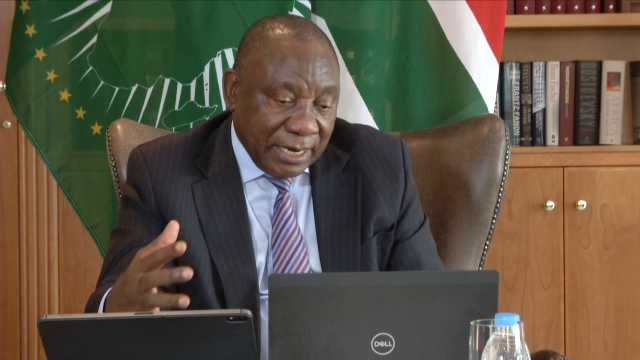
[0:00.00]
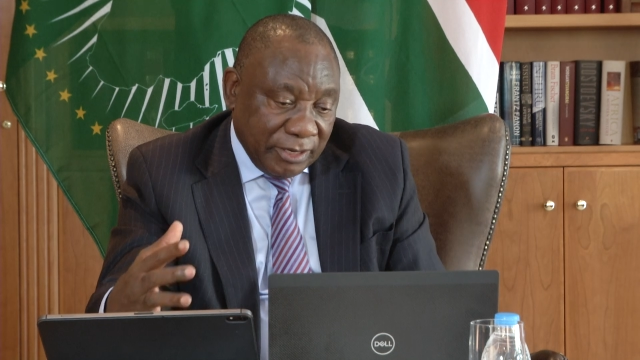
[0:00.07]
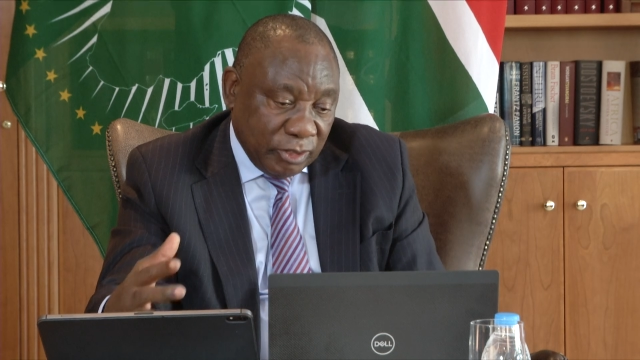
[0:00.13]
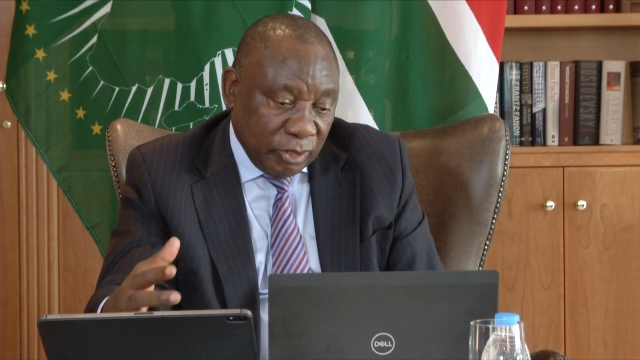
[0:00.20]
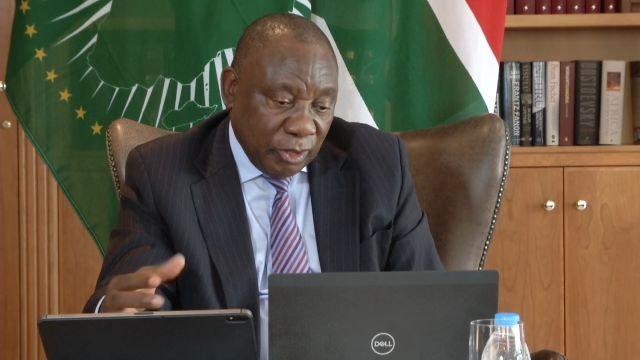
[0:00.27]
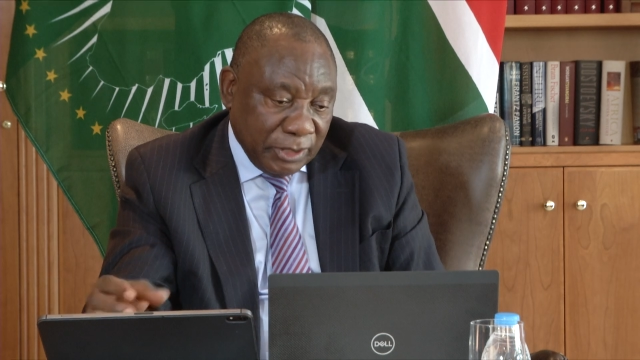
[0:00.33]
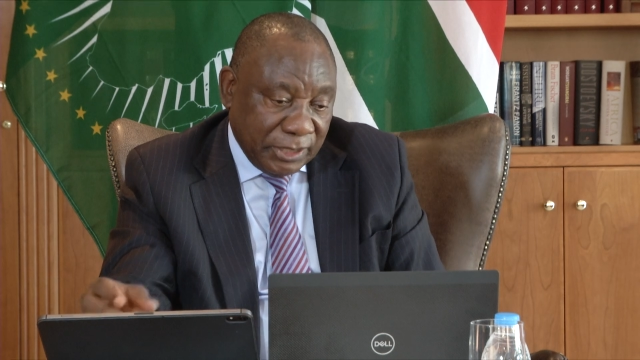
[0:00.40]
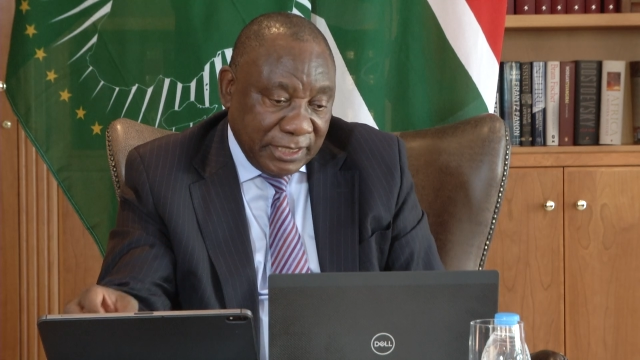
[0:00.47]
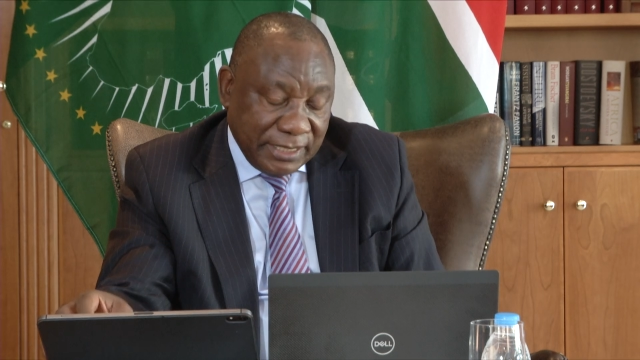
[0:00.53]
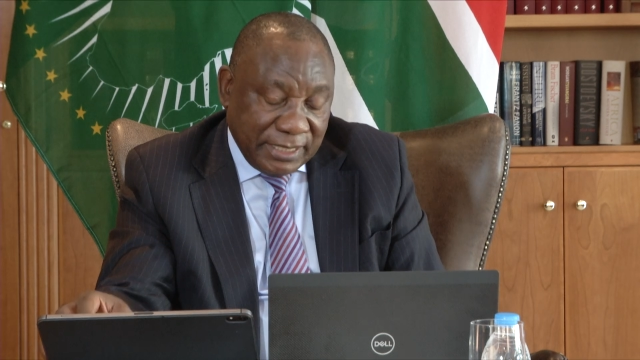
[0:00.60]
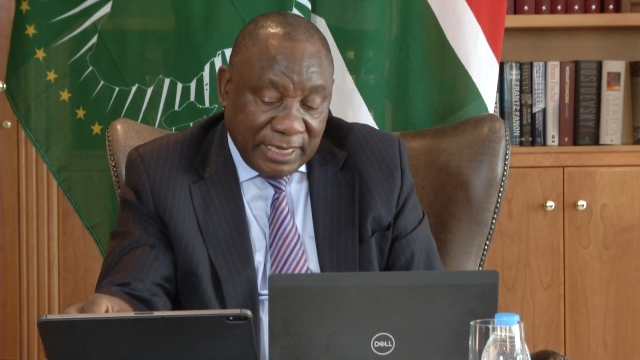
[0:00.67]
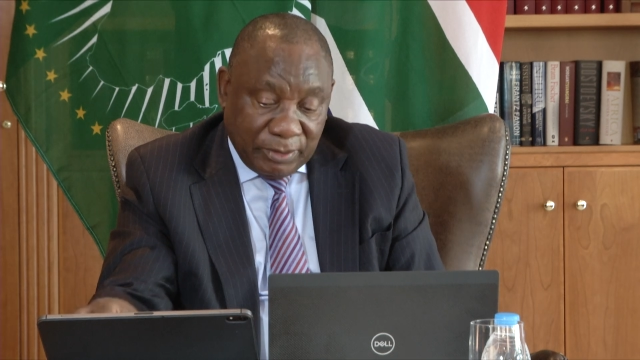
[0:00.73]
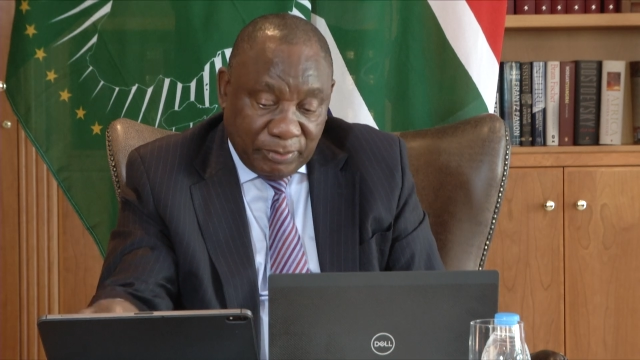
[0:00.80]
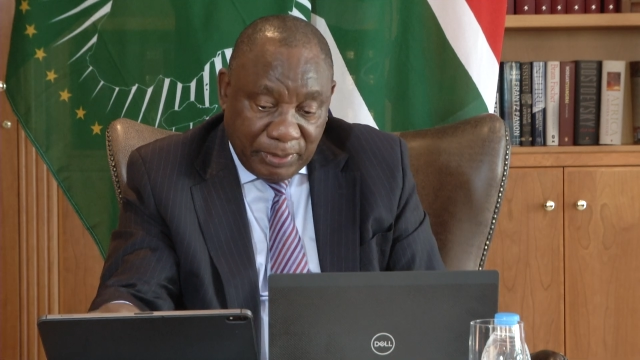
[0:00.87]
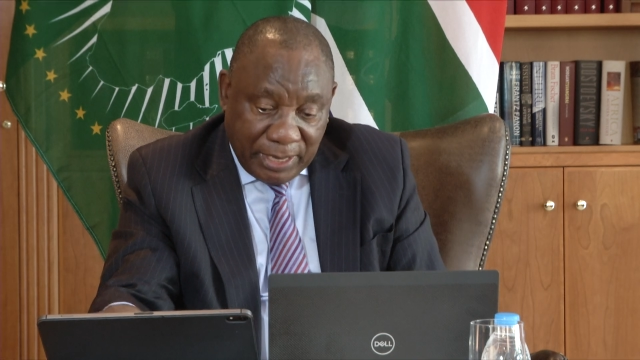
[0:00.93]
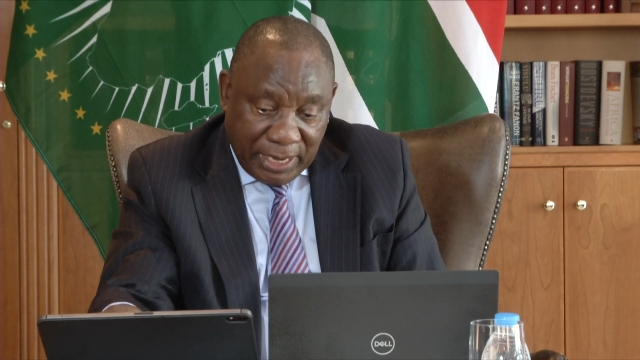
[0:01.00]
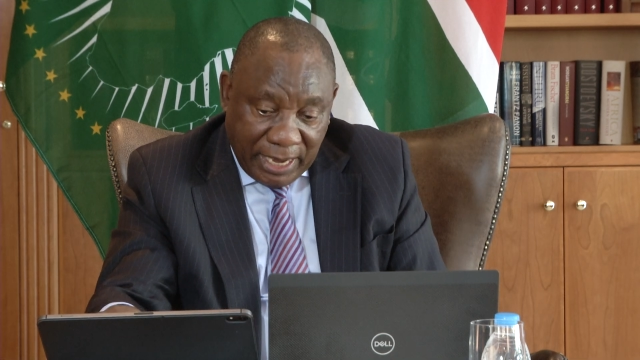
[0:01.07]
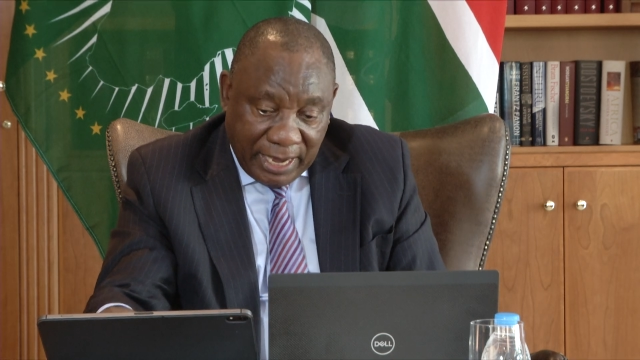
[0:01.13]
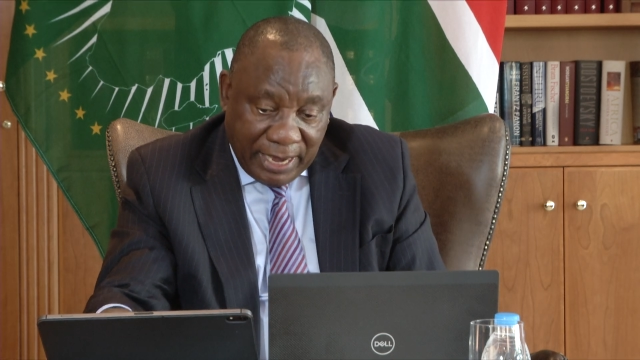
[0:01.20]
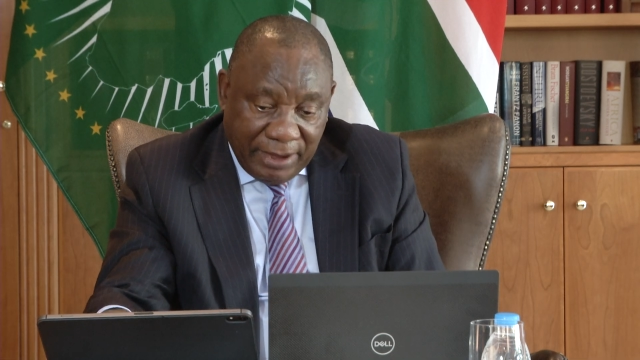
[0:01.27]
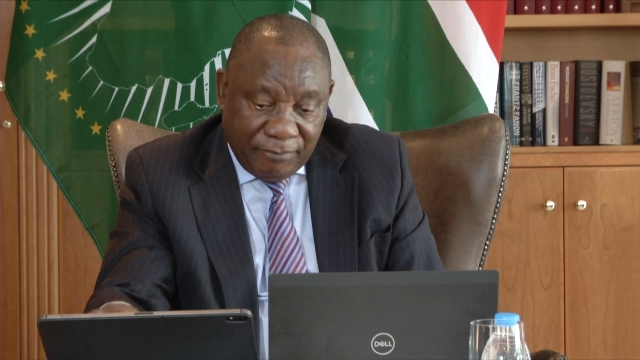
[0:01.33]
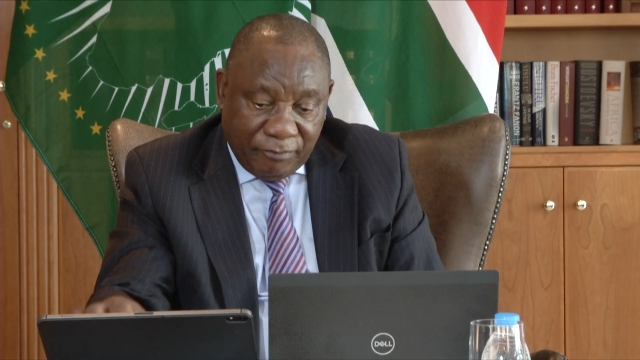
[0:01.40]
resources that we
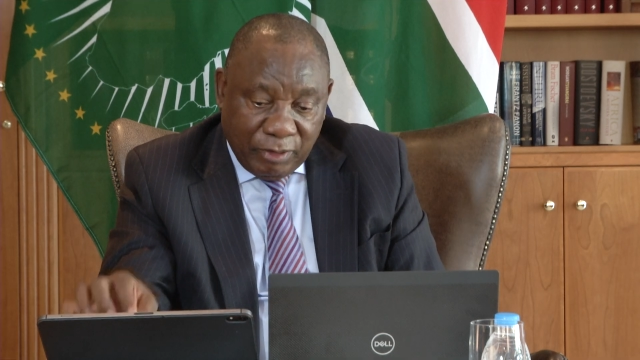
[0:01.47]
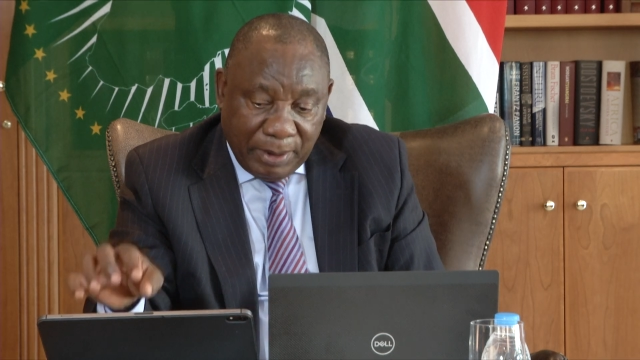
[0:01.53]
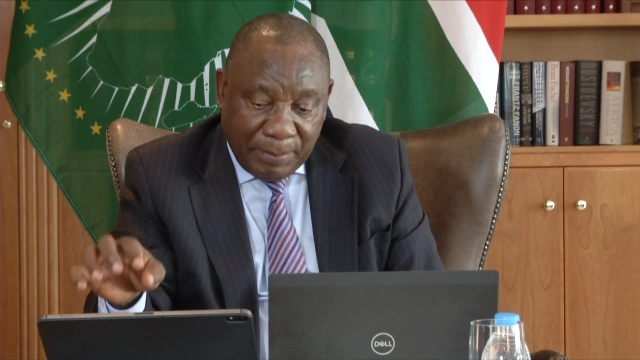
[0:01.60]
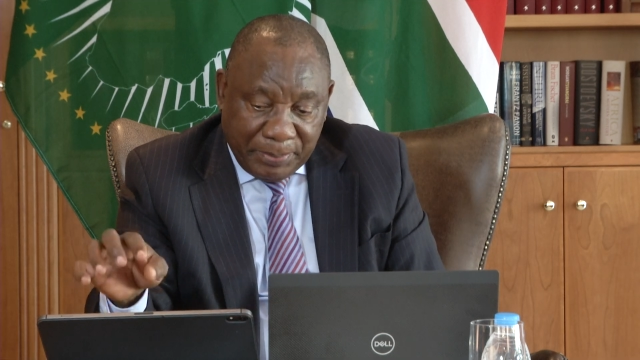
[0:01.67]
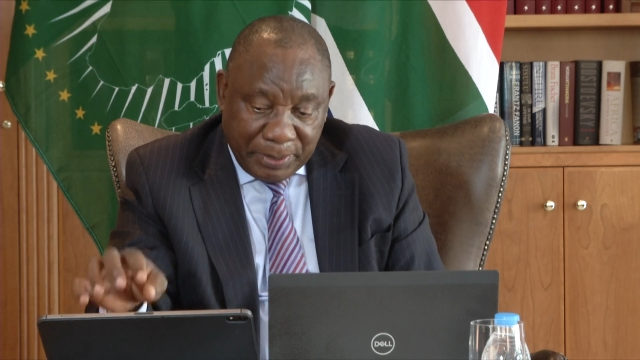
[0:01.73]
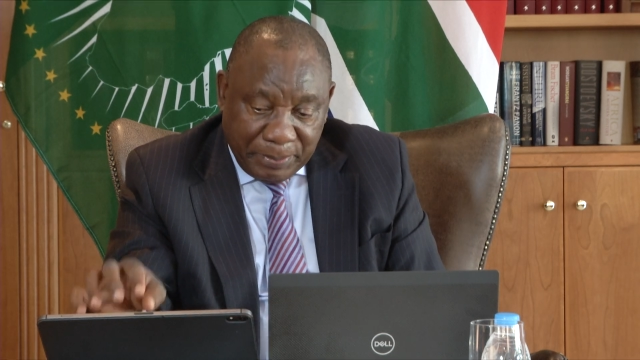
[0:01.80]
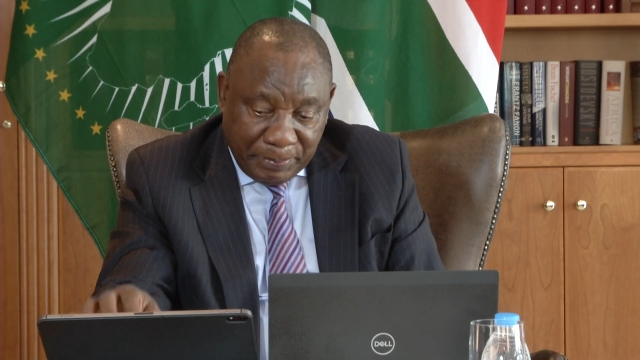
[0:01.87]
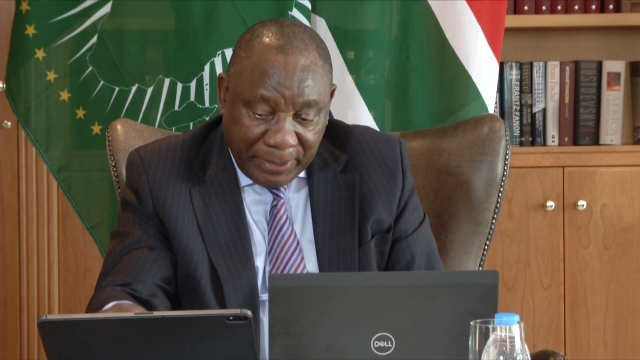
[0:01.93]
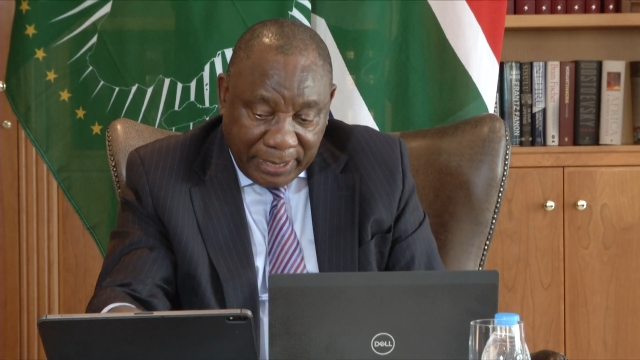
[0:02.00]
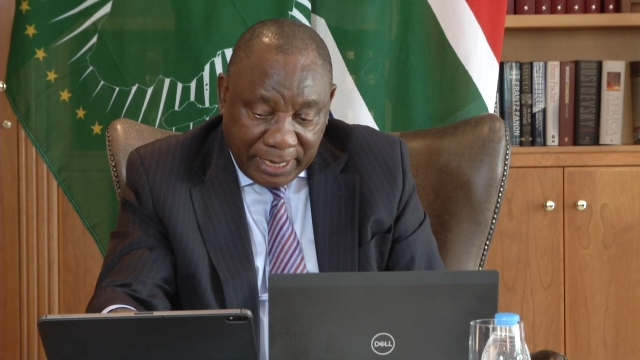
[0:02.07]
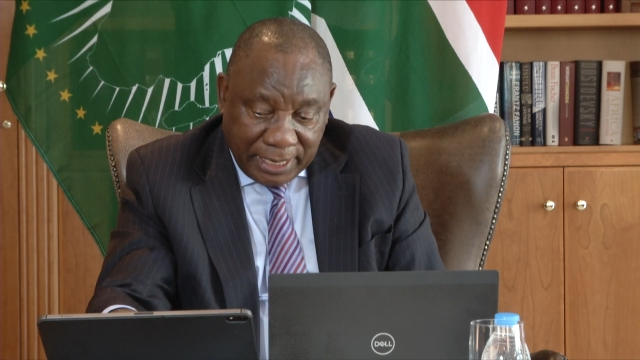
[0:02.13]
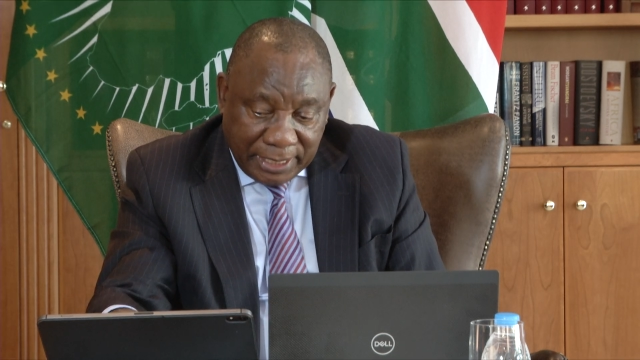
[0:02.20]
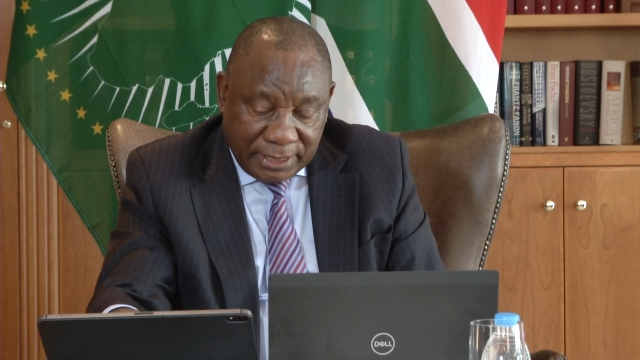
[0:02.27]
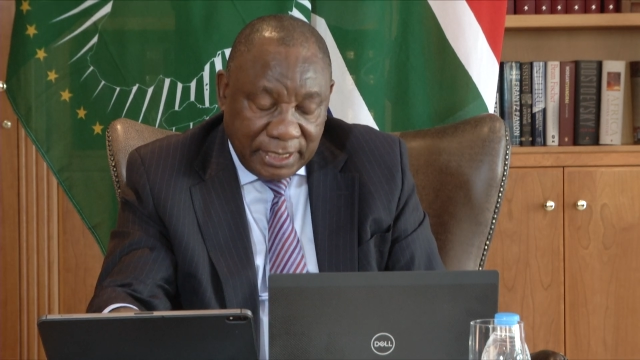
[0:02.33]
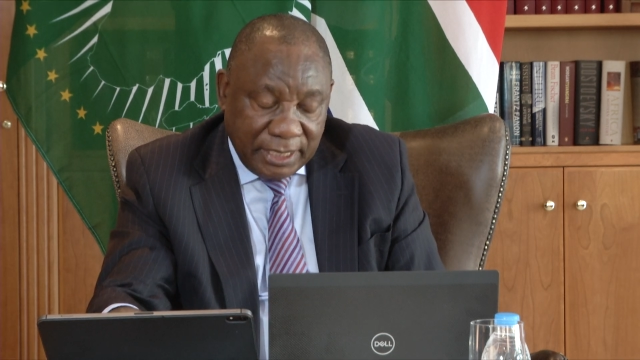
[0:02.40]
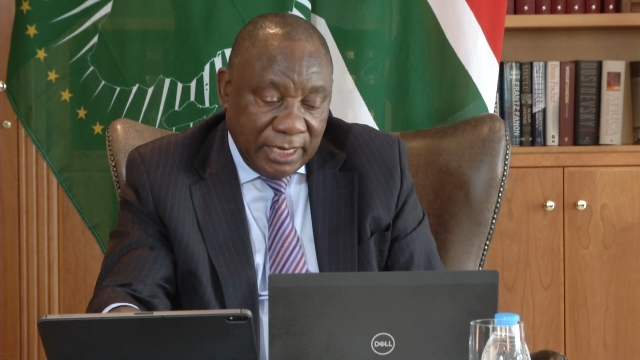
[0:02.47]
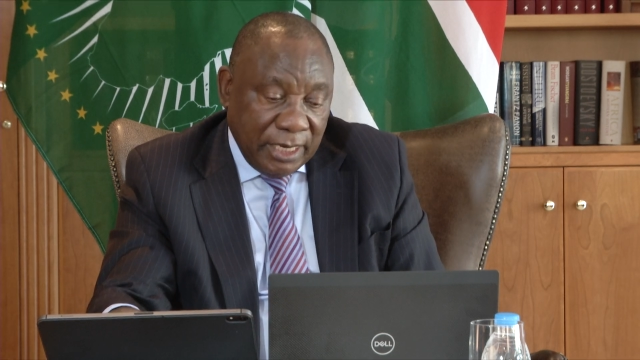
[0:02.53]
have, we are prepared